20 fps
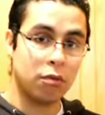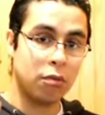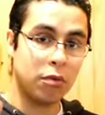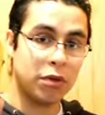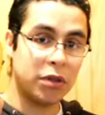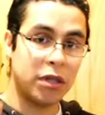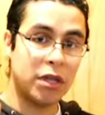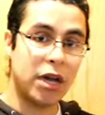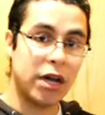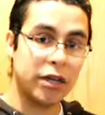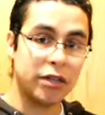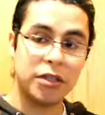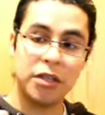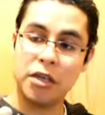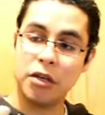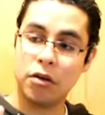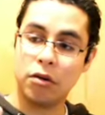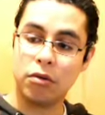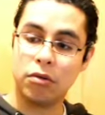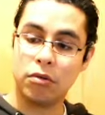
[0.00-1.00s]
with the
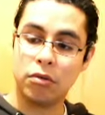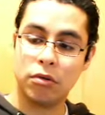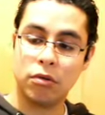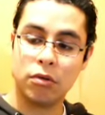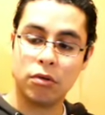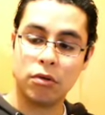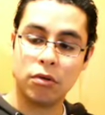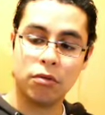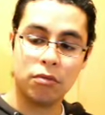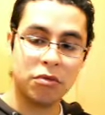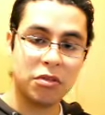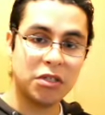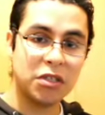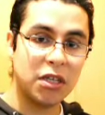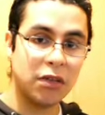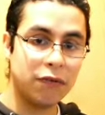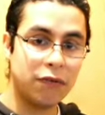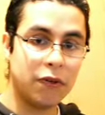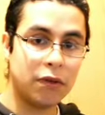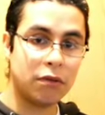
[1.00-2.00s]
ideal
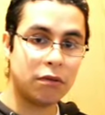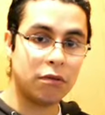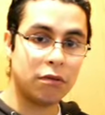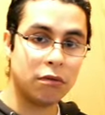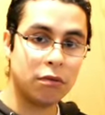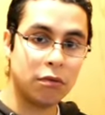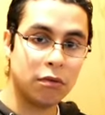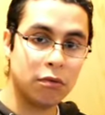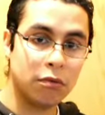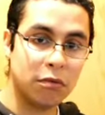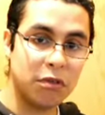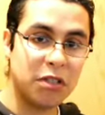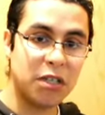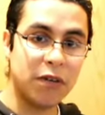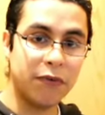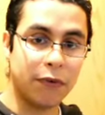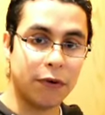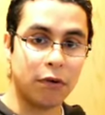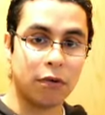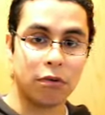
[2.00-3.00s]
receiver
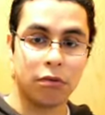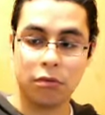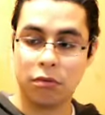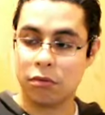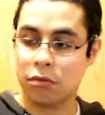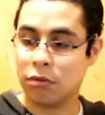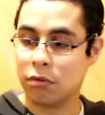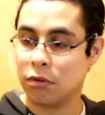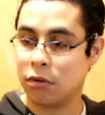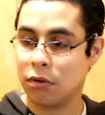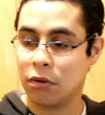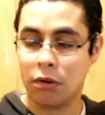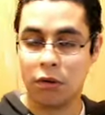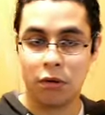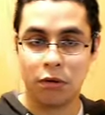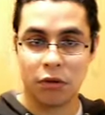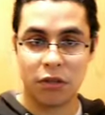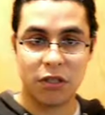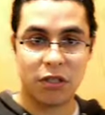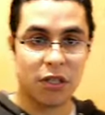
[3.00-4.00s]

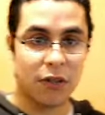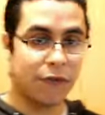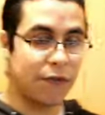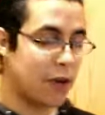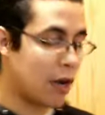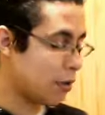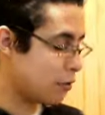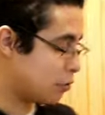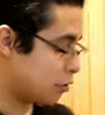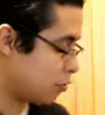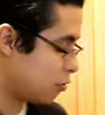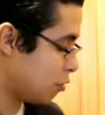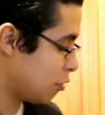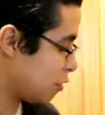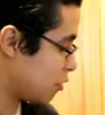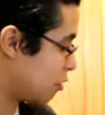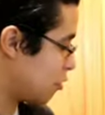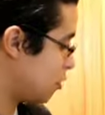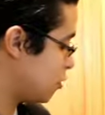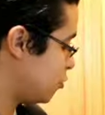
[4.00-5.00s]
to sniff it out the
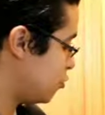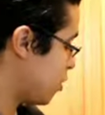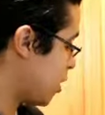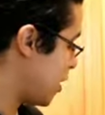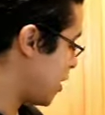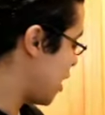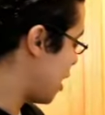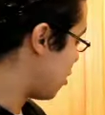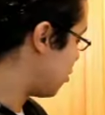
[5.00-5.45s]
circuit. So let's try it